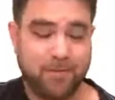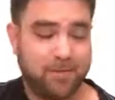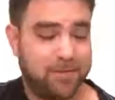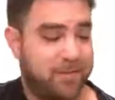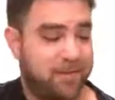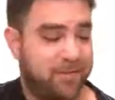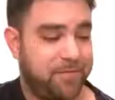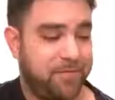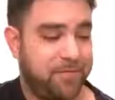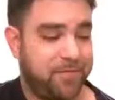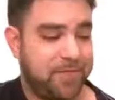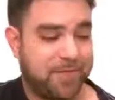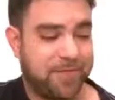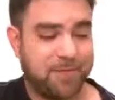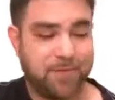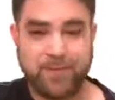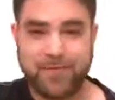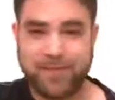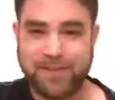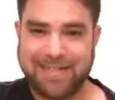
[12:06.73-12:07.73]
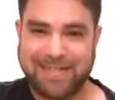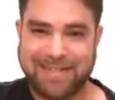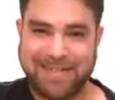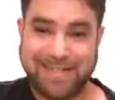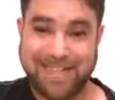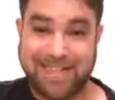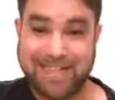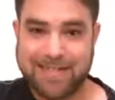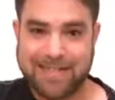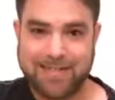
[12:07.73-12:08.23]
It'll give you a sort of a
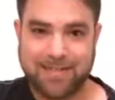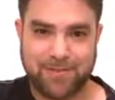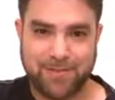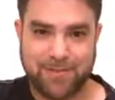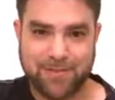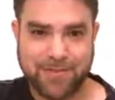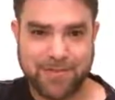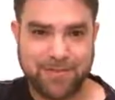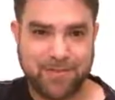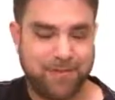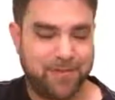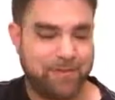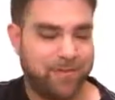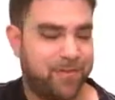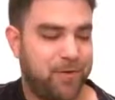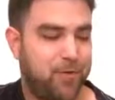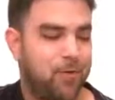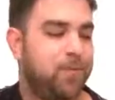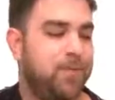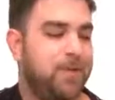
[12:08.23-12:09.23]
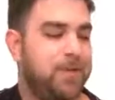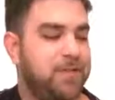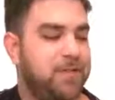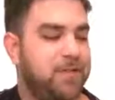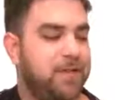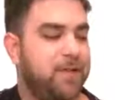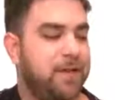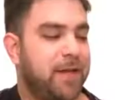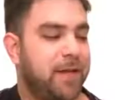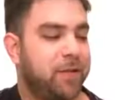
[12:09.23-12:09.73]
classical sort of open
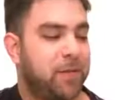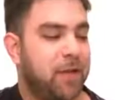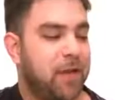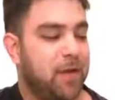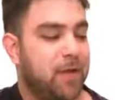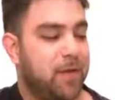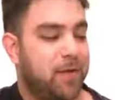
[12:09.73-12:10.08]
tuning.